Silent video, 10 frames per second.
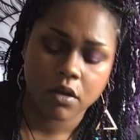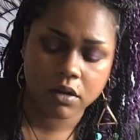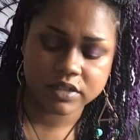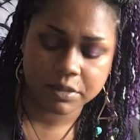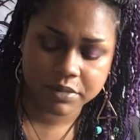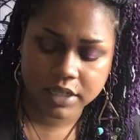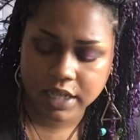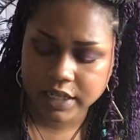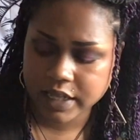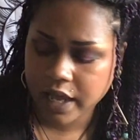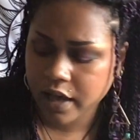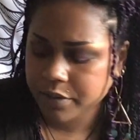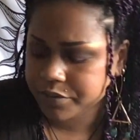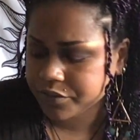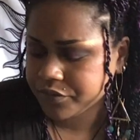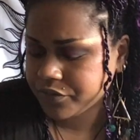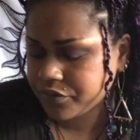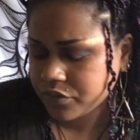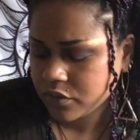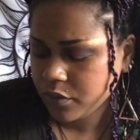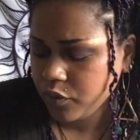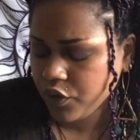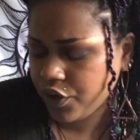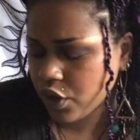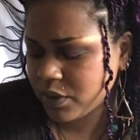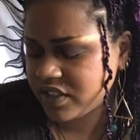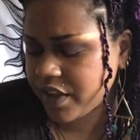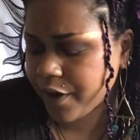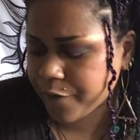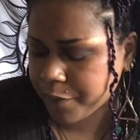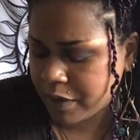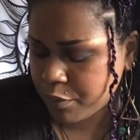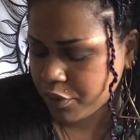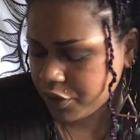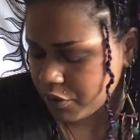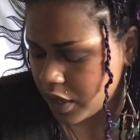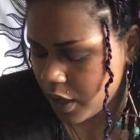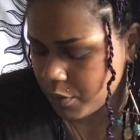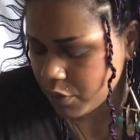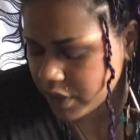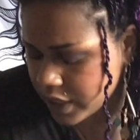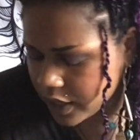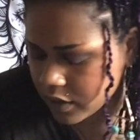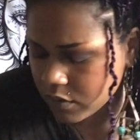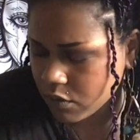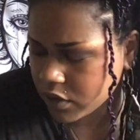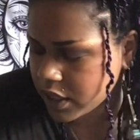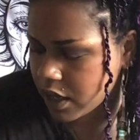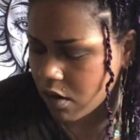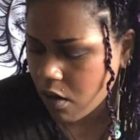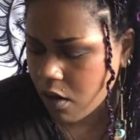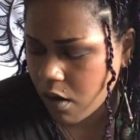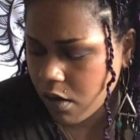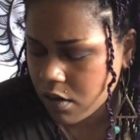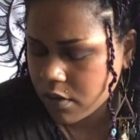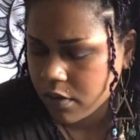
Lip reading: or something like that. You're always there for people, you come when they call.